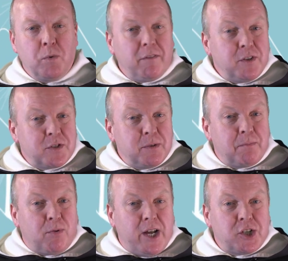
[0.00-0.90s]
We have this
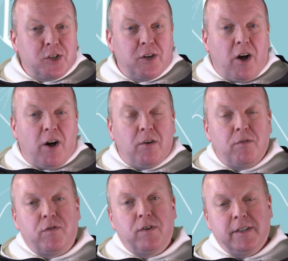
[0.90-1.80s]
impression
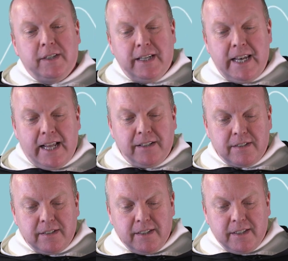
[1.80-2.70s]
of
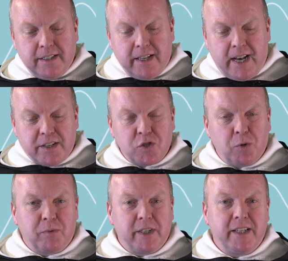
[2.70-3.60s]
Lent as
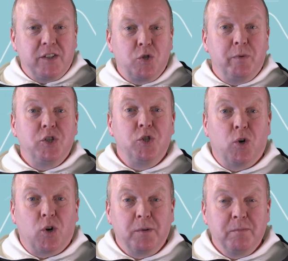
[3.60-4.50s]
something to
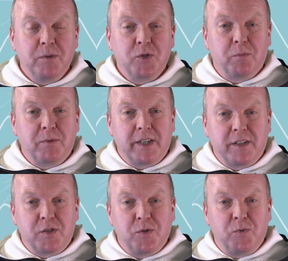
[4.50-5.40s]
endure,
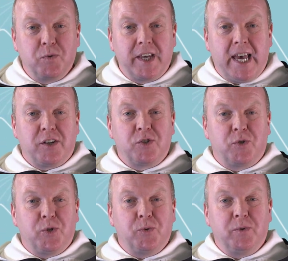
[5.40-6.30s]
something to get
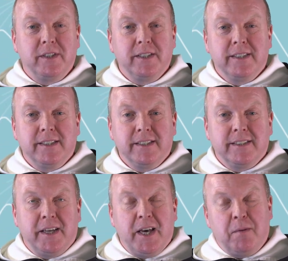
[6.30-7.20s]
through.
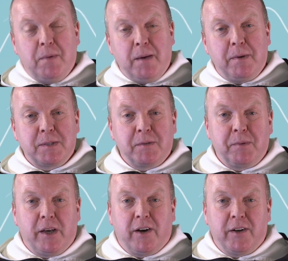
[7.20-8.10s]
Uh, maybe it's
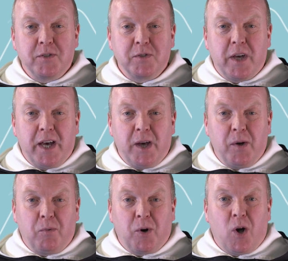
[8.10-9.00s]
because
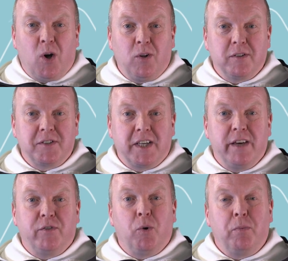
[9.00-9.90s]
uh, we're called to
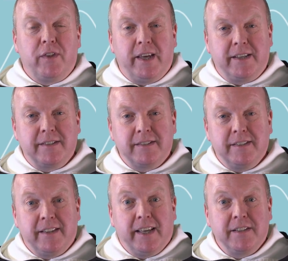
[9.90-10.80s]
give up
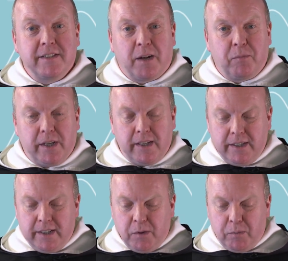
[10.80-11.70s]
things, things that
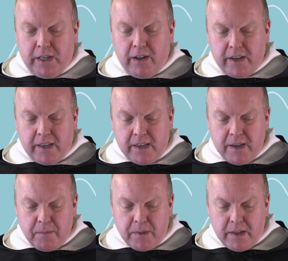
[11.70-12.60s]
we, we like.